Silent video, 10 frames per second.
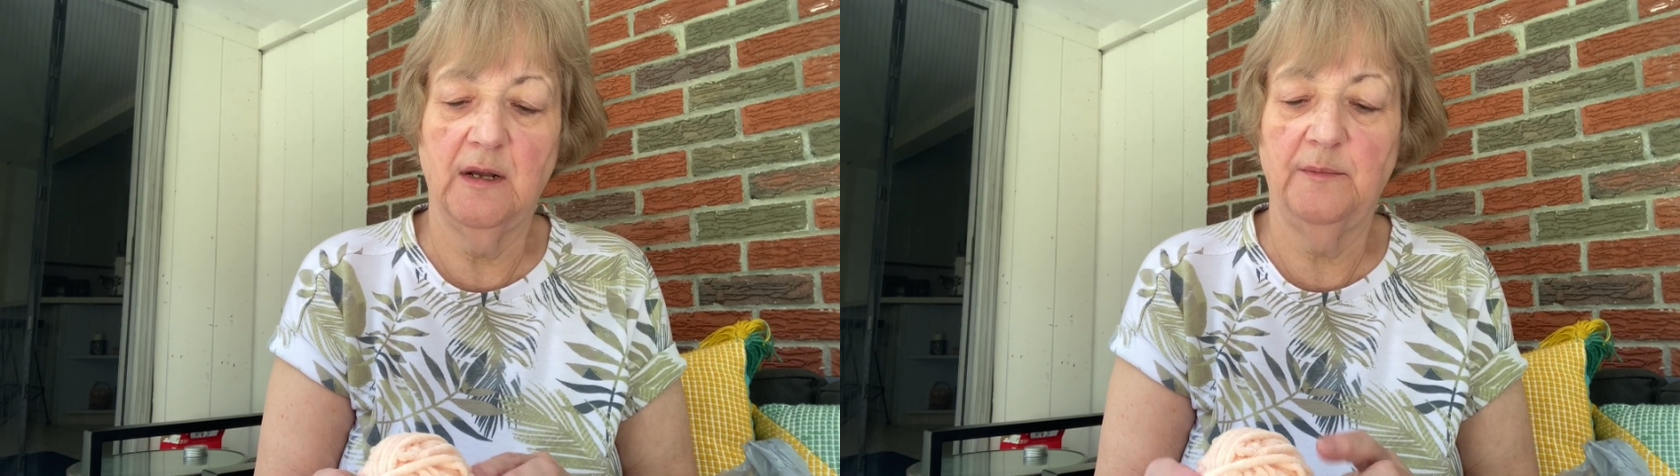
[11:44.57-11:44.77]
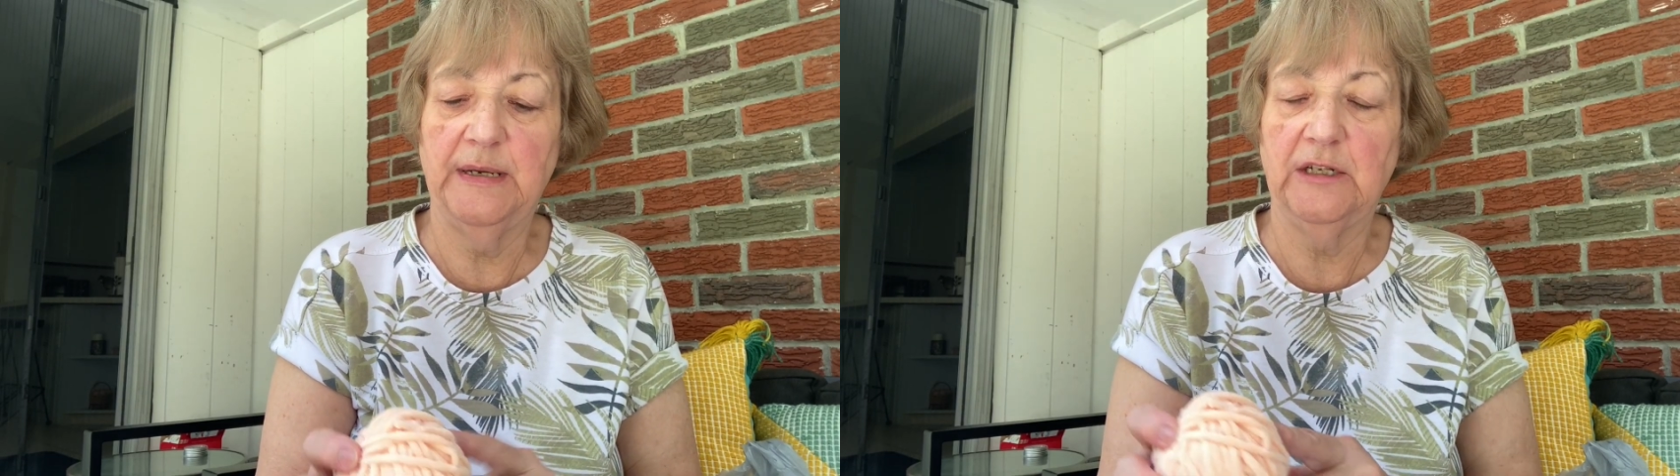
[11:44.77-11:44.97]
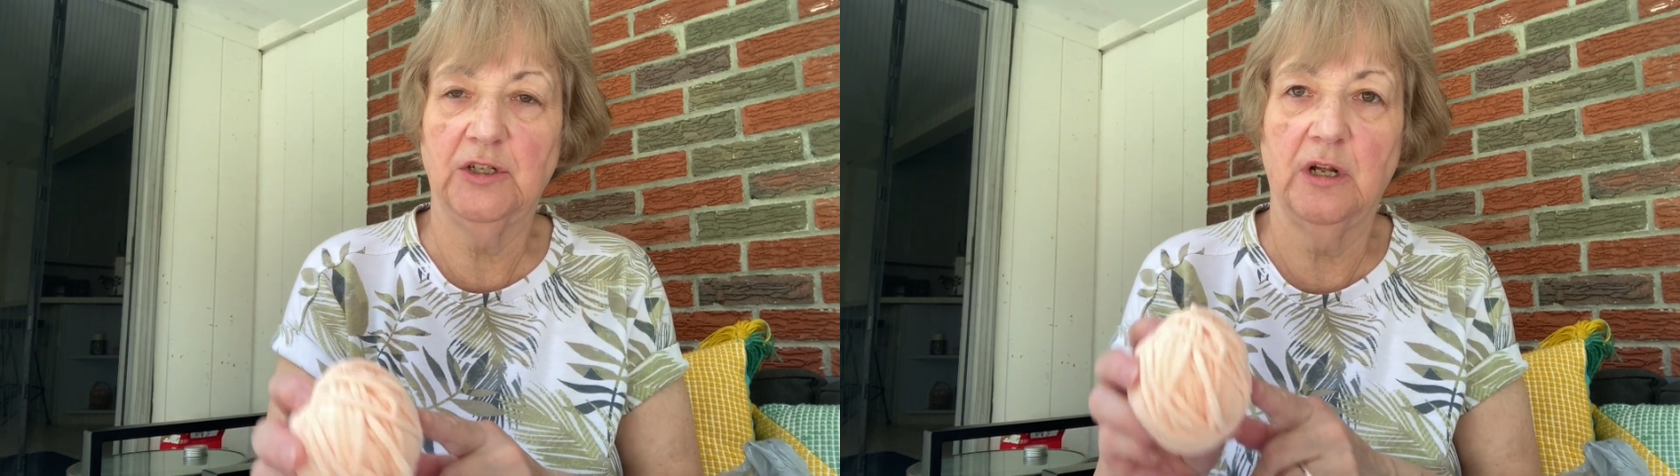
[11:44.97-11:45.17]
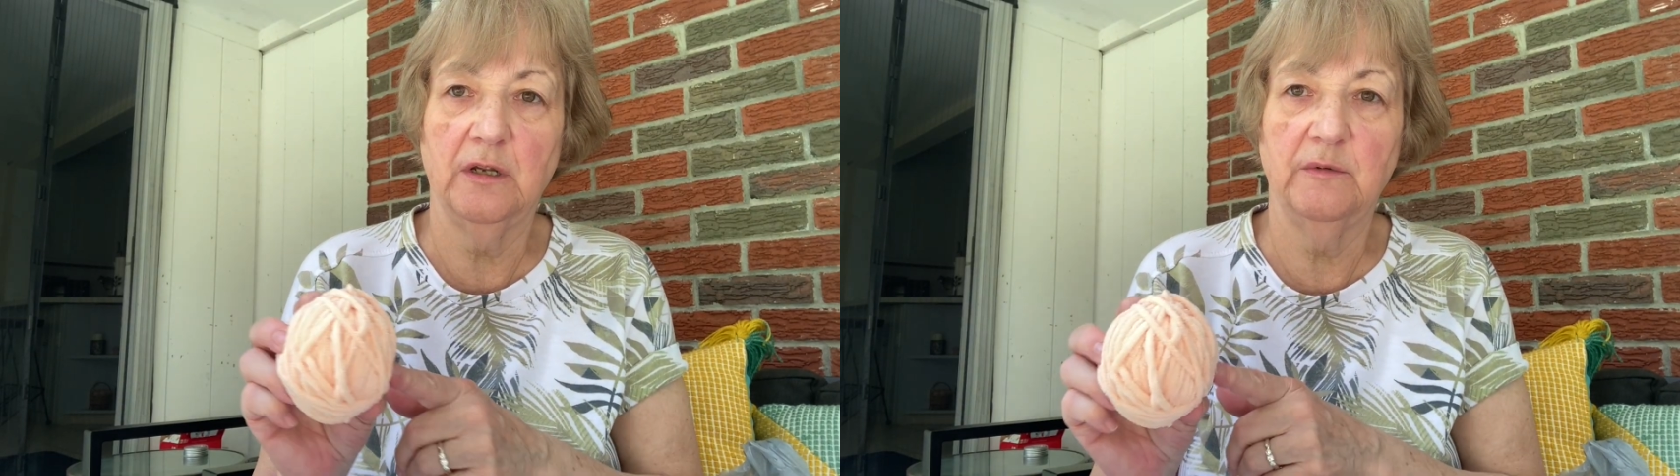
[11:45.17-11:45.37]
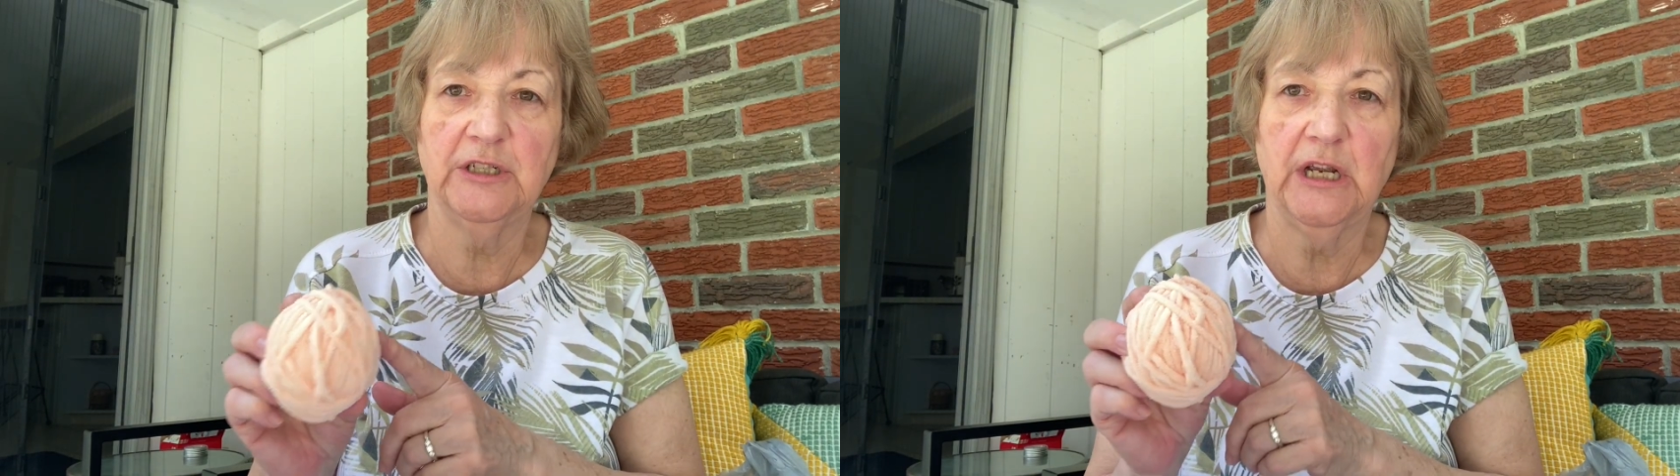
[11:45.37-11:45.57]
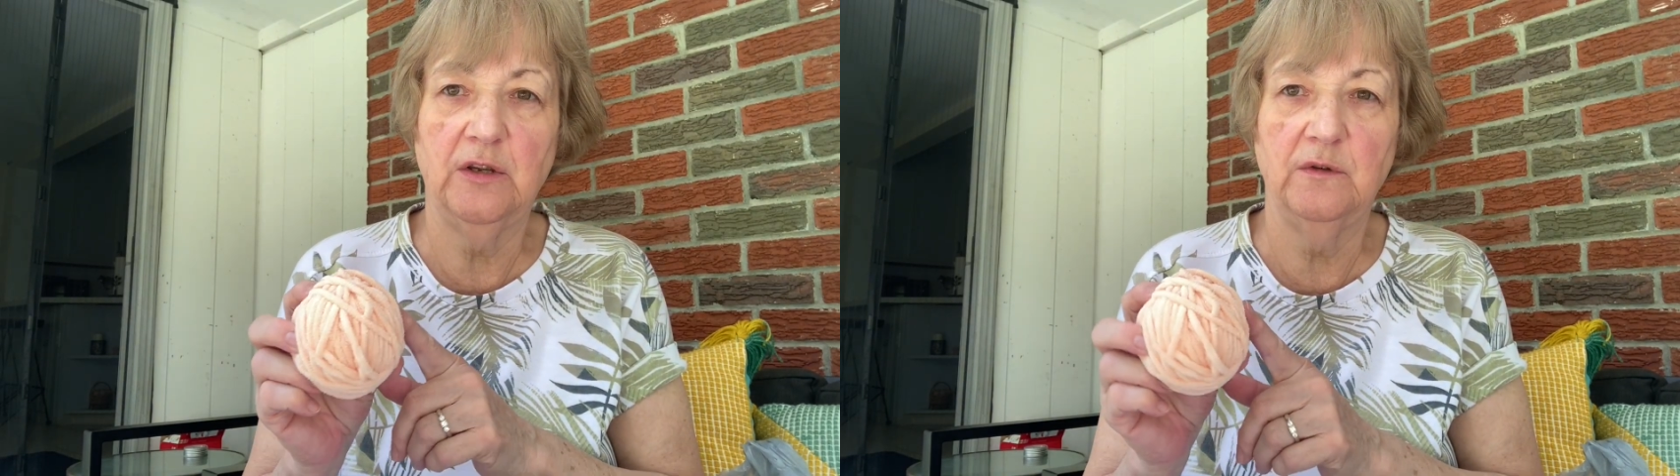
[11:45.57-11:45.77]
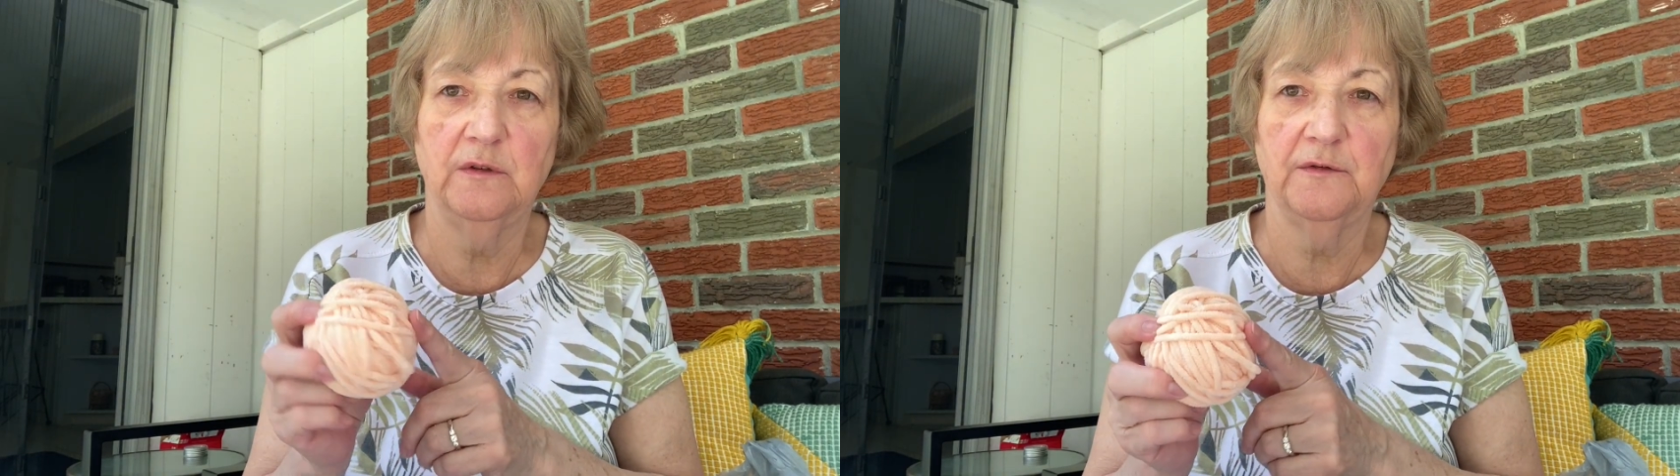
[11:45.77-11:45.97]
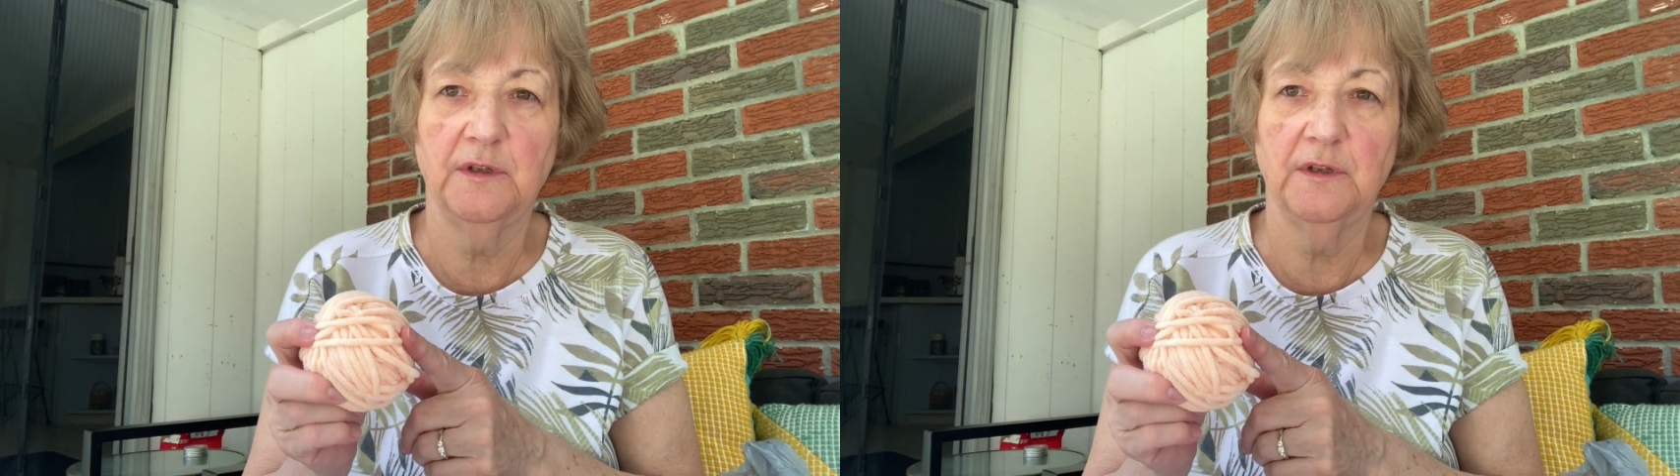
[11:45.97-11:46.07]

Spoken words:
peach color, which I use for